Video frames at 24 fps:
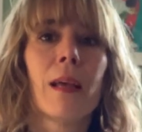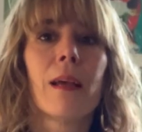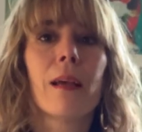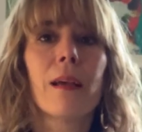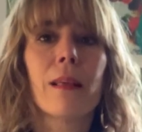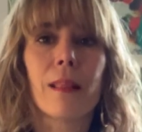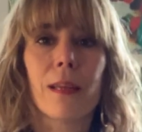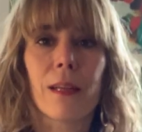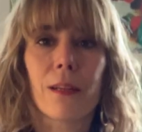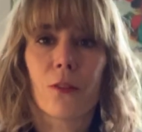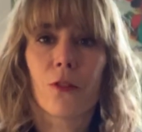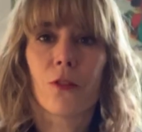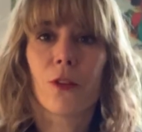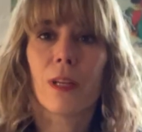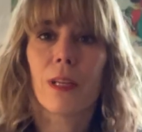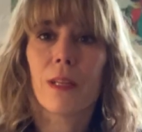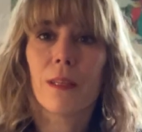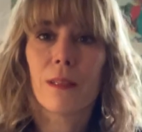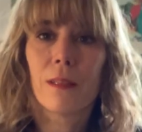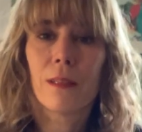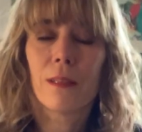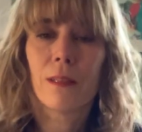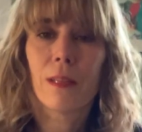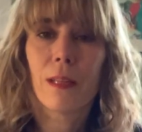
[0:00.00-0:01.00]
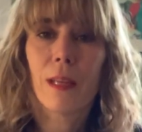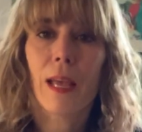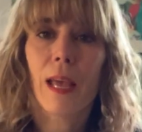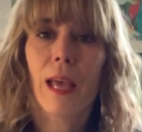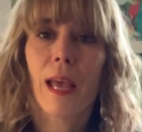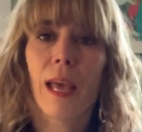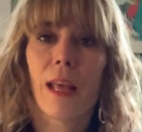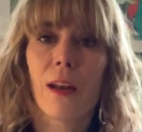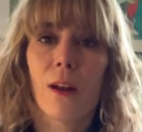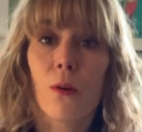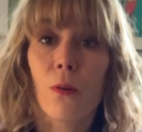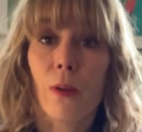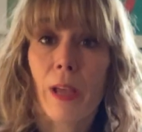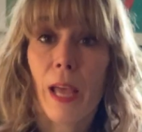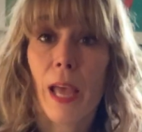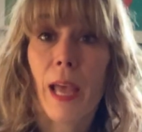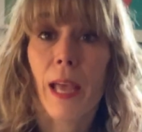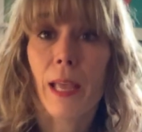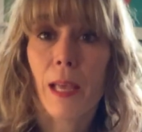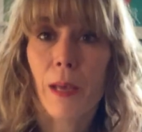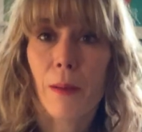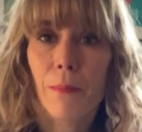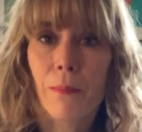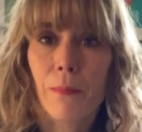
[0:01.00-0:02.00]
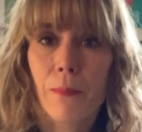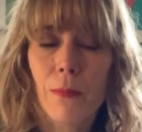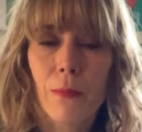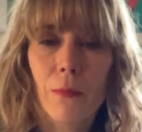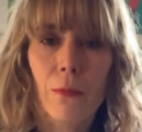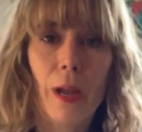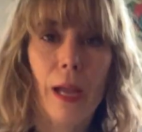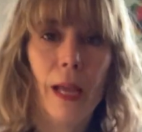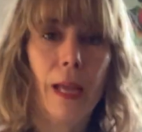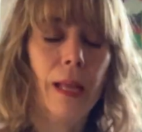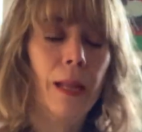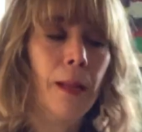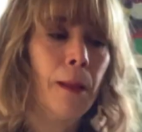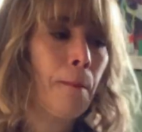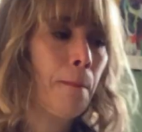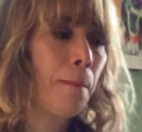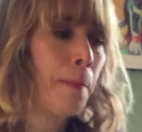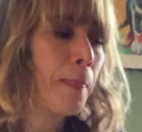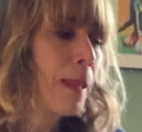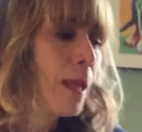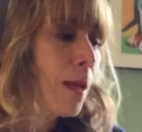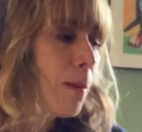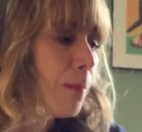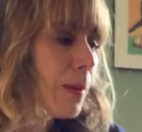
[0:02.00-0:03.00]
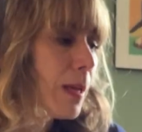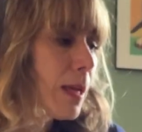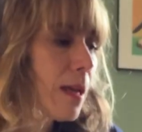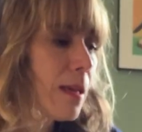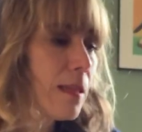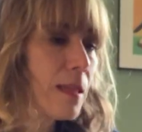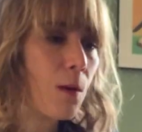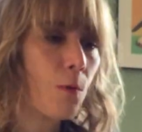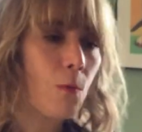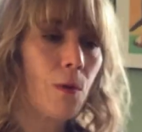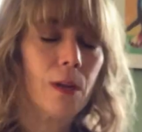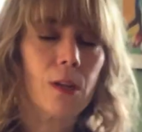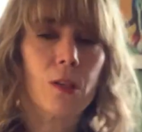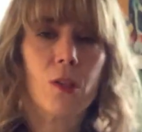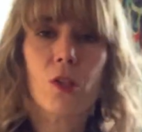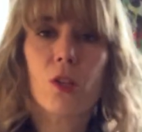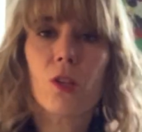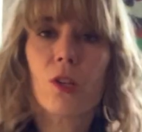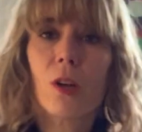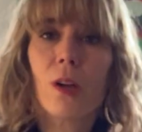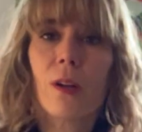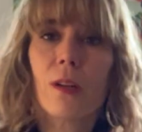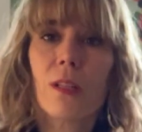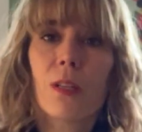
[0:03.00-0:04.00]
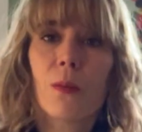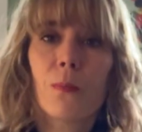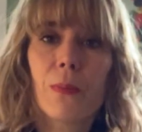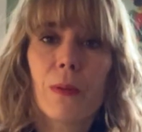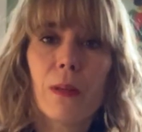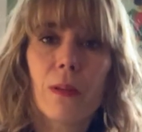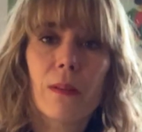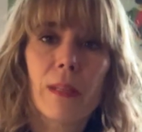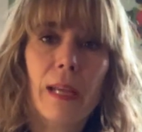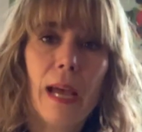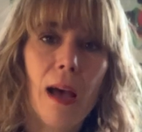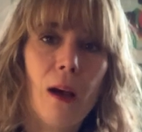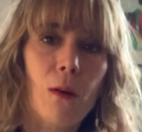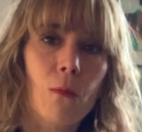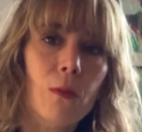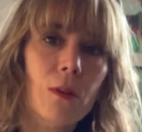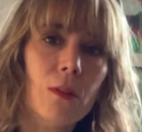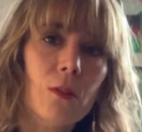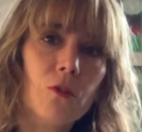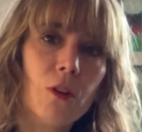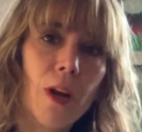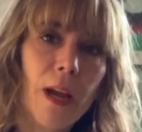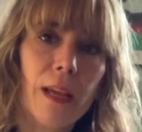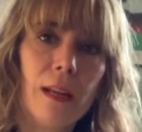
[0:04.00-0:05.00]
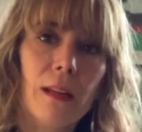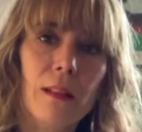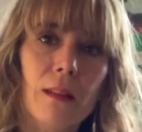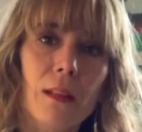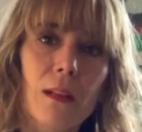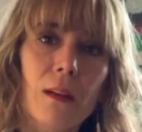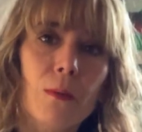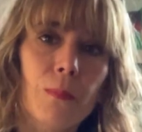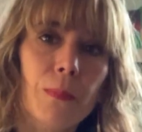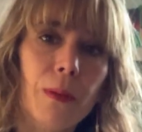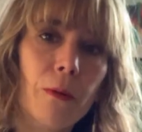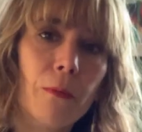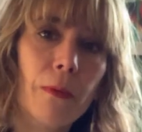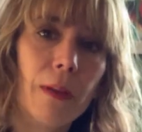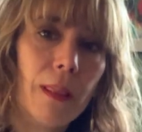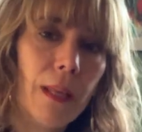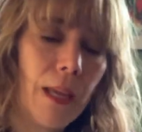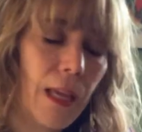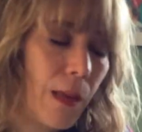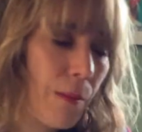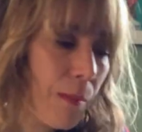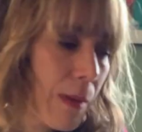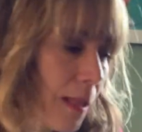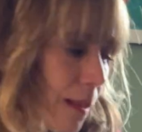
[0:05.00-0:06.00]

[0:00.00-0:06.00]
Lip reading: click treat, and okay him, right? Because I wanna start to build out. We'll try it a little bit with him